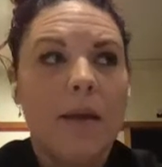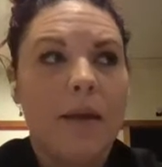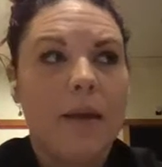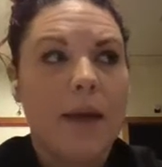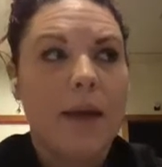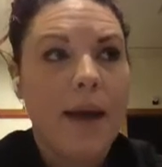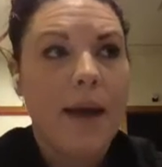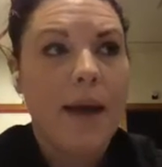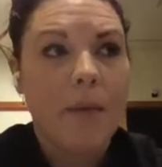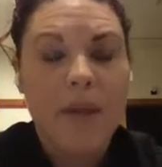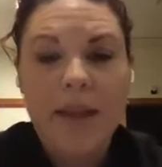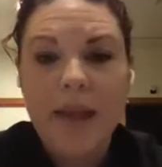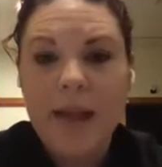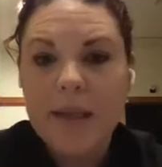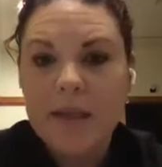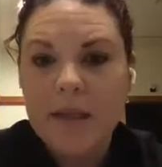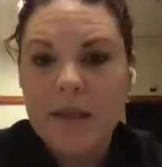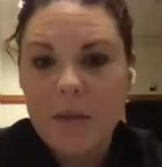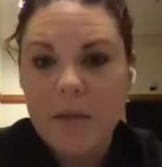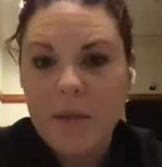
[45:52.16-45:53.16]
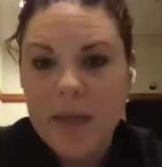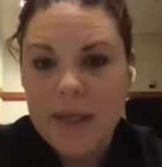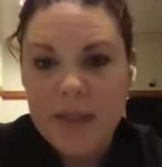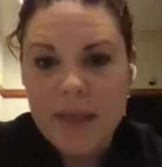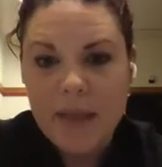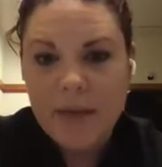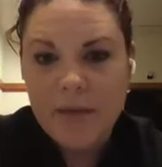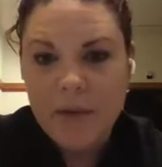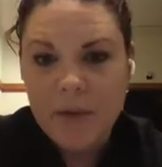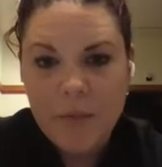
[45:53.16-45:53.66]
Yeah, I mean, that's always,
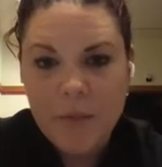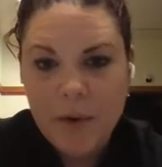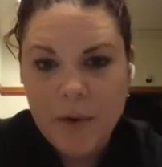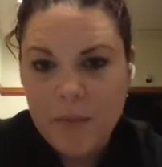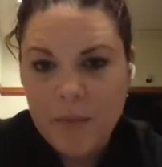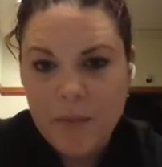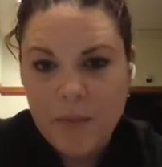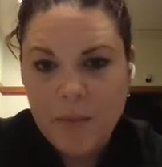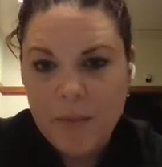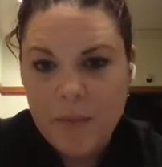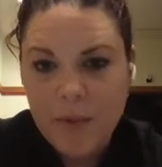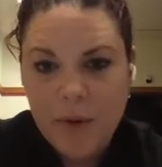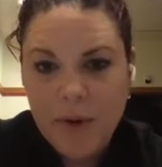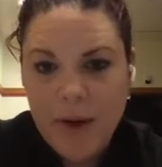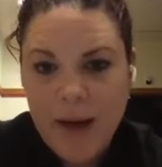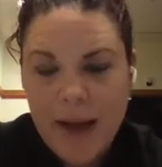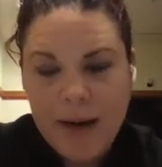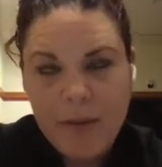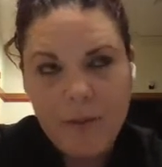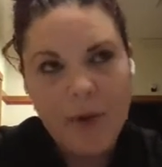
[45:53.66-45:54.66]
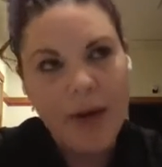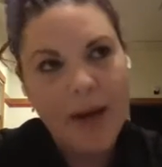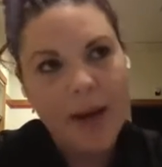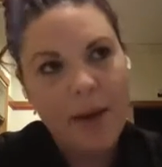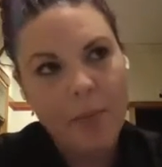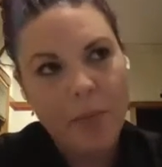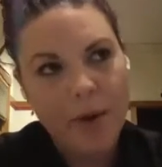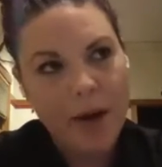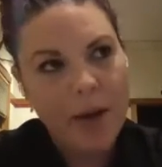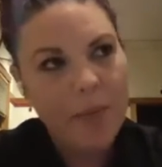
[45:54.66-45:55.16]
even where we're at. When I
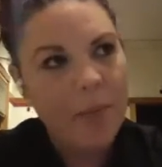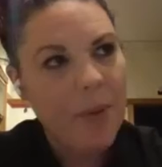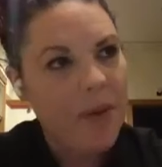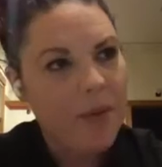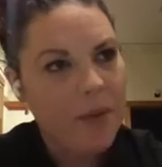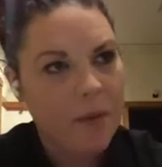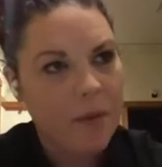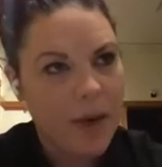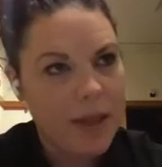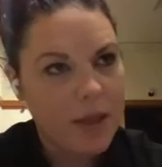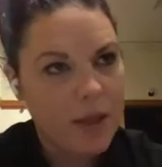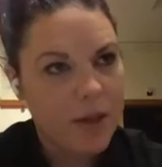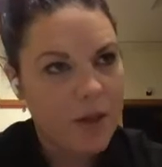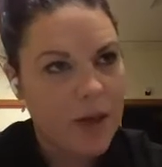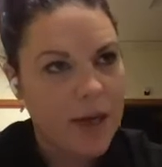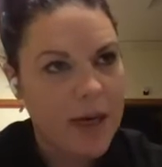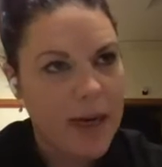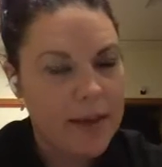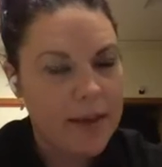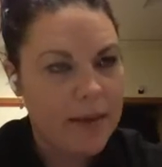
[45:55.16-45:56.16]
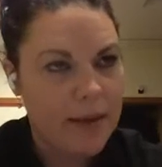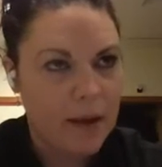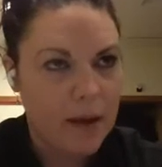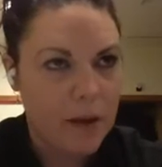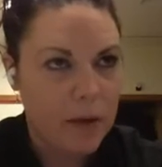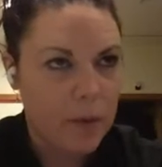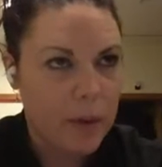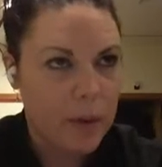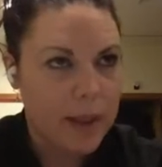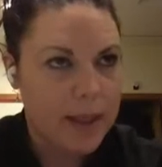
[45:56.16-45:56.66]
bought the restaurant, I think
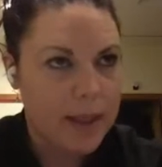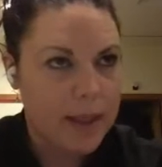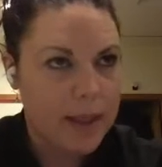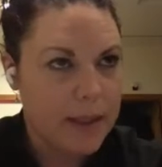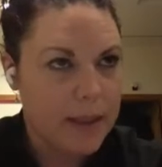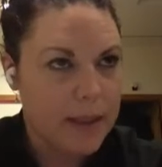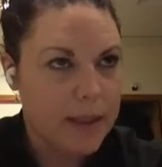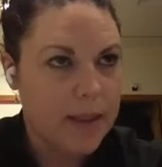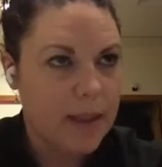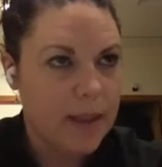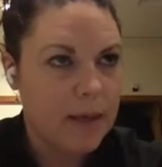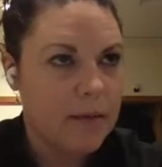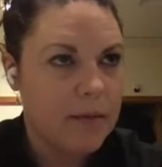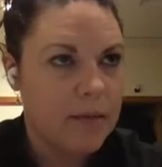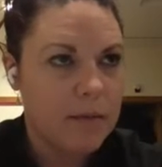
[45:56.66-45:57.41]
it was,